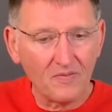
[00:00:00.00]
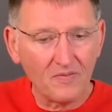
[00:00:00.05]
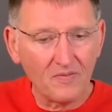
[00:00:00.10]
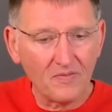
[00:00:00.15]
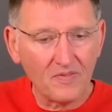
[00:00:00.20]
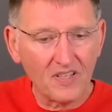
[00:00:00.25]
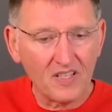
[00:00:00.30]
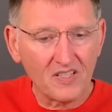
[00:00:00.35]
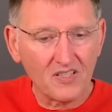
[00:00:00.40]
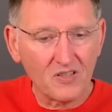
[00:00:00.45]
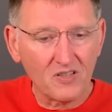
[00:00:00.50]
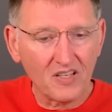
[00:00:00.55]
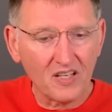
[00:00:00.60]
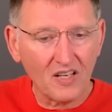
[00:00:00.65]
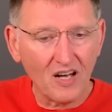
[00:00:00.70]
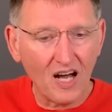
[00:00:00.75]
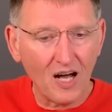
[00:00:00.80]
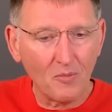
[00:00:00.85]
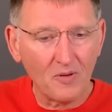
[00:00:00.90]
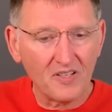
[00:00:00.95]
these are the
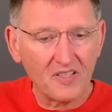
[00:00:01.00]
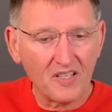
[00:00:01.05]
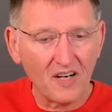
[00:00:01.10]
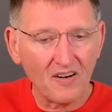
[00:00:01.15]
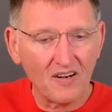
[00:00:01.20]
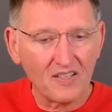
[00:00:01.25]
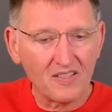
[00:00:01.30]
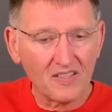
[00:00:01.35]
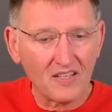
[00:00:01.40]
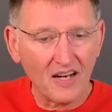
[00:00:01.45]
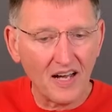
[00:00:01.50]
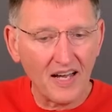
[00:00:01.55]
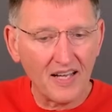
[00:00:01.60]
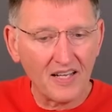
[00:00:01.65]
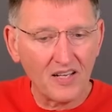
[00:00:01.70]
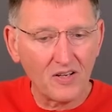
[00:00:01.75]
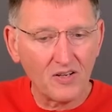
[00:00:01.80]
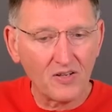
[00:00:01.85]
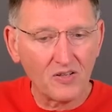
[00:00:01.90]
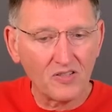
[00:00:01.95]
commentaries that I
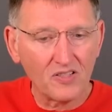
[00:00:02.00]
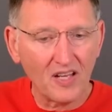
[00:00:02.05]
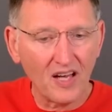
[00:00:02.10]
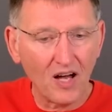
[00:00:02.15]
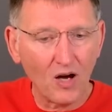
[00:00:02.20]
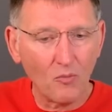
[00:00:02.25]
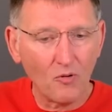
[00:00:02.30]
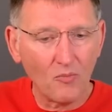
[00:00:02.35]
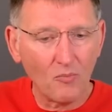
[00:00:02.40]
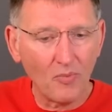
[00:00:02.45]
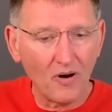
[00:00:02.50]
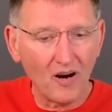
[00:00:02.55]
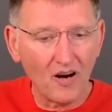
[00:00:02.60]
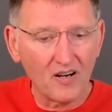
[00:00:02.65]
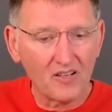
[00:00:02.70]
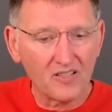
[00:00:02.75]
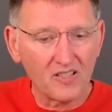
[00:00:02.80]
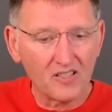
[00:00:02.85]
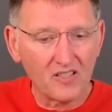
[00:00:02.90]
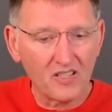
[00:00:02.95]
use: Albert Barnes,